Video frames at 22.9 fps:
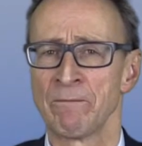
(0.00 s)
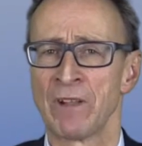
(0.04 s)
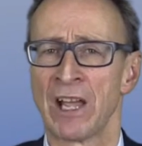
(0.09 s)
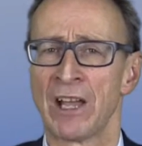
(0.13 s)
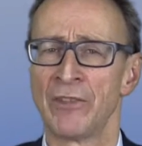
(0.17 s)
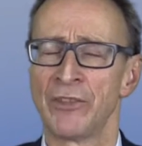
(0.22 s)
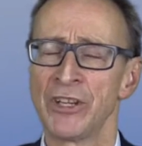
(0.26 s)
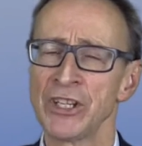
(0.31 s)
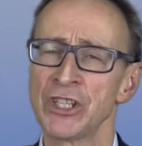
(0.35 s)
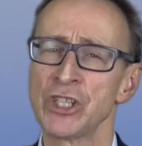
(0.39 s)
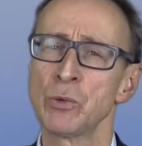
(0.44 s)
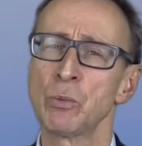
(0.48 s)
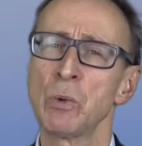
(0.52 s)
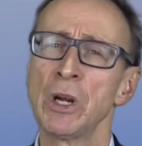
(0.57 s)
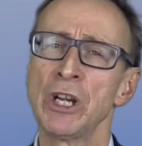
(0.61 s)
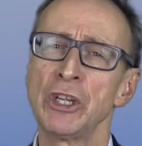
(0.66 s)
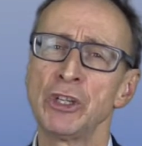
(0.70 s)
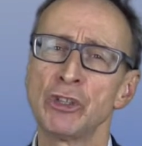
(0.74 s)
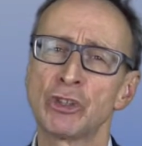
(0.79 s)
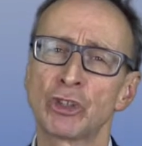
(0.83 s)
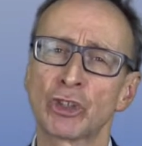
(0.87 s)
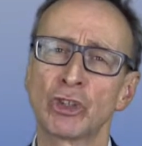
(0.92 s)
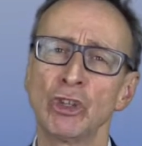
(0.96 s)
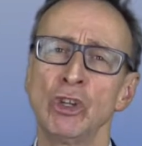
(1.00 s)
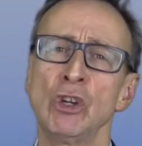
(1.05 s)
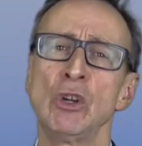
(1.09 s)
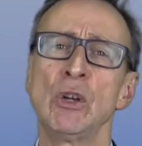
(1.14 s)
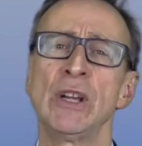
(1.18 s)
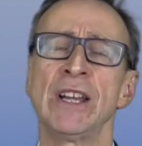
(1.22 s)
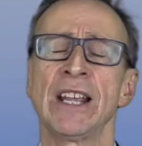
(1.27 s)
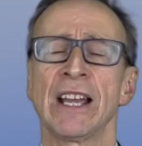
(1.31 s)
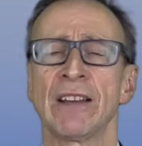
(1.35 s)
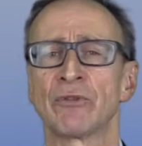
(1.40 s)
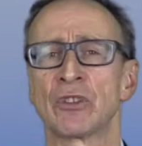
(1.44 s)
And this is where you
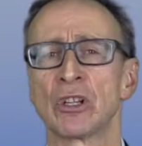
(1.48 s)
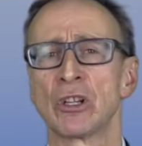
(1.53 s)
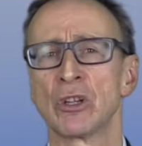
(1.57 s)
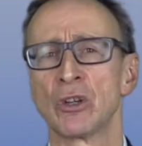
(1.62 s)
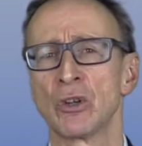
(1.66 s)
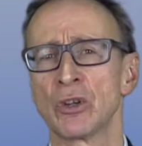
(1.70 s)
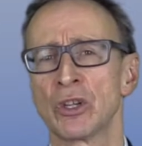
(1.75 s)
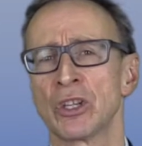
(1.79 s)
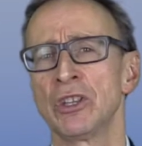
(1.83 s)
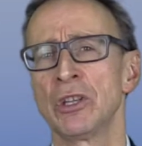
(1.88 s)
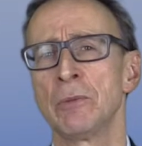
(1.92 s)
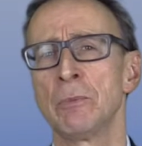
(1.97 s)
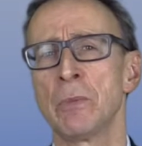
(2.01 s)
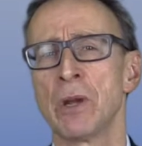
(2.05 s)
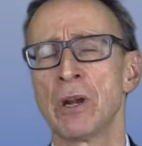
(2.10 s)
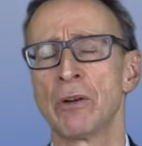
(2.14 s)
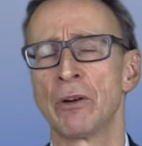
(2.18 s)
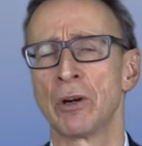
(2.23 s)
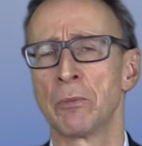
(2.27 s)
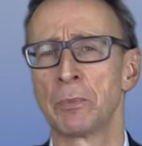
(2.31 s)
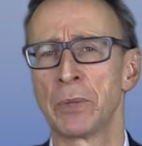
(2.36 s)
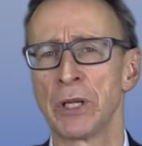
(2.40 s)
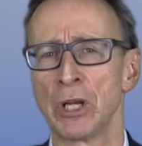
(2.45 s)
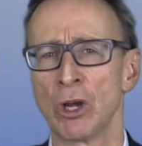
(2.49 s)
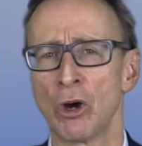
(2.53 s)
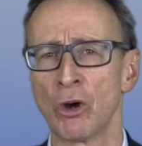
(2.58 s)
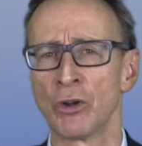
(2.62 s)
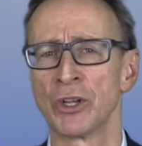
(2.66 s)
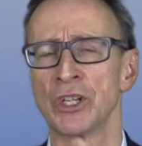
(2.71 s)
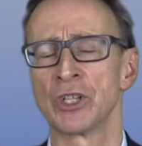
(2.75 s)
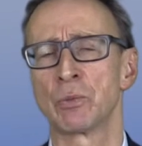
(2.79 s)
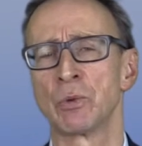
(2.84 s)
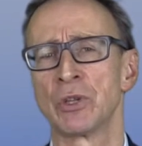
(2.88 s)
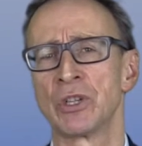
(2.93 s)
truly have to look in the mirror, be
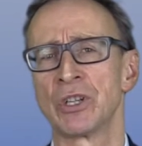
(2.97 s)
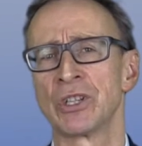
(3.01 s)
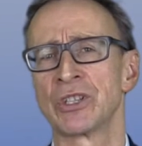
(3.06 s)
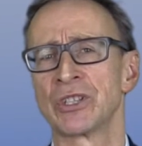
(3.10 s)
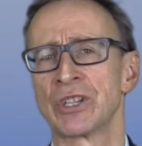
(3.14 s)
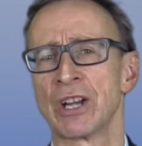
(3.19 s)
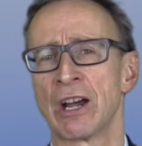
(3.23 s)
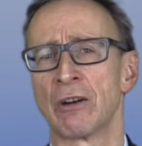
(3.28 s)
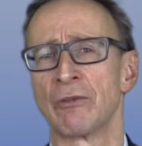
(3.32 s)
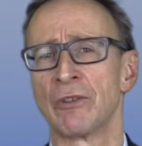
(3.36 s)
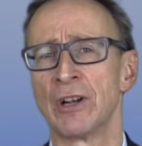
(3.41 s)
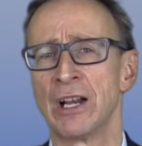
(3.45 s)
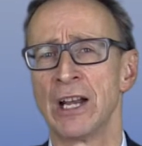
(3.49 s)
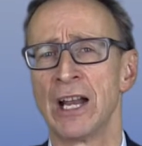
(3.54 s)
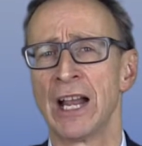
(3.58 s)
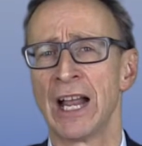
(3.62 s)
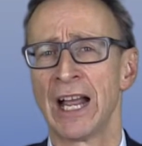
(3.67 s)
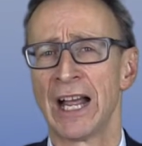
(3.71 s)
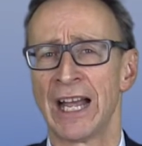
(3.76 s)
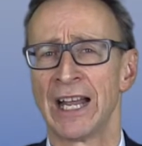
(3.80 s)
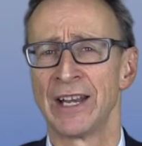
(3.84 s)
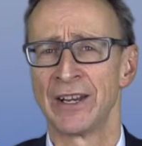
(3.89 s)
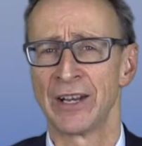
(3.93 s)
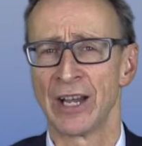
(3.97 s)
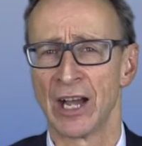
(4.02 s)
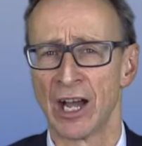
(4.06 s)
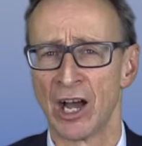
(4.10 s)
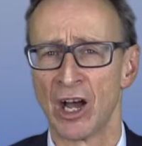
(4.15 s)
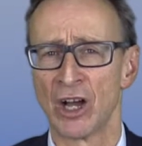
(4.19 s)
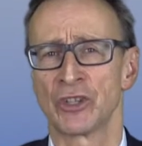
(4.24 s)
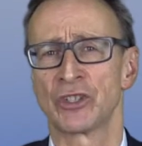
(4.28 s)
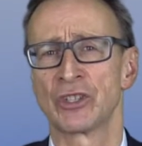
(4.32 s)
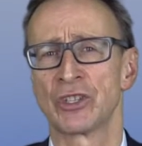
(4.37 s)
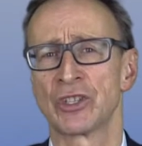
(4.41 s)
honest with yourself, and
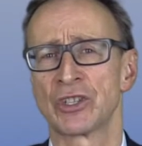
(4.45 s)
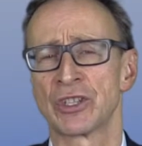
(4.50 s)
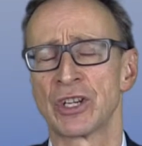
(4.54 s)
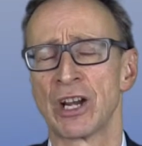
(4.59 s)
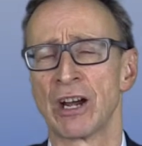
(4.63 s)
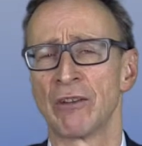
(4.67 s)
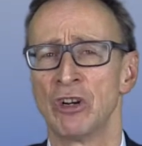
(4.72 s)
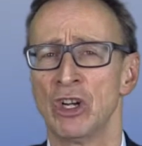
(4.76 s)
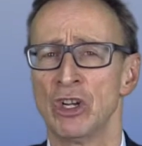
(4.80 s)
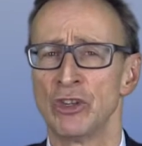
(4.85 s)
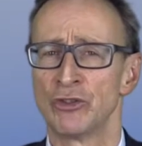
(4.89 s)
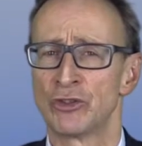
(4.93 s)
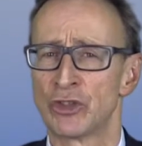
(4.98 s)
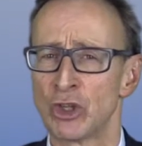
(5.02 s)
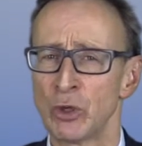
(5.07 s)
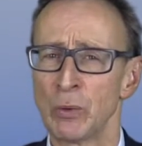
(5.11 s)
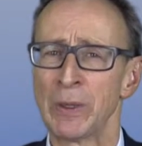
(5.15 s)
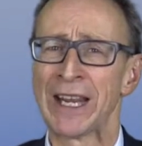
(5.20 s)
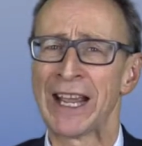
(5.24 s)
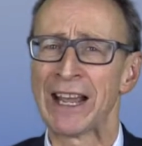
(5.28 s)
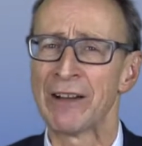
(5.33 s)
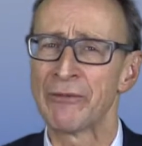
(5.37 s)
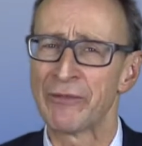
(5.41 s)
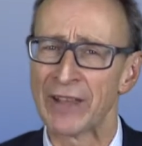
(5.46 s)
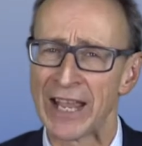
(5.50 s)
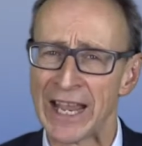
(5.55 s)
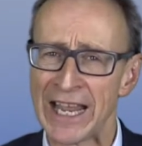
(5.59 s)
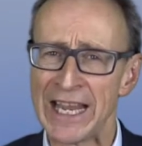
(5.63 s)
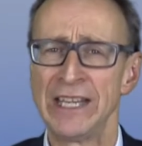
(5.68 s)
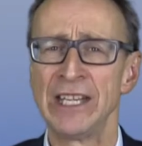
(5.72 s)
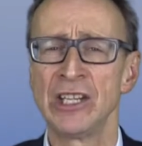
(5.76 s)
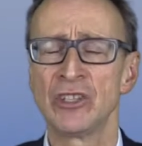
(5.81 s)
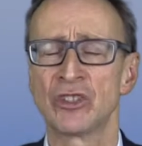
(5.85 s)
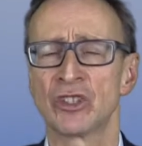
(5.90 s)
ask yourself, do we have any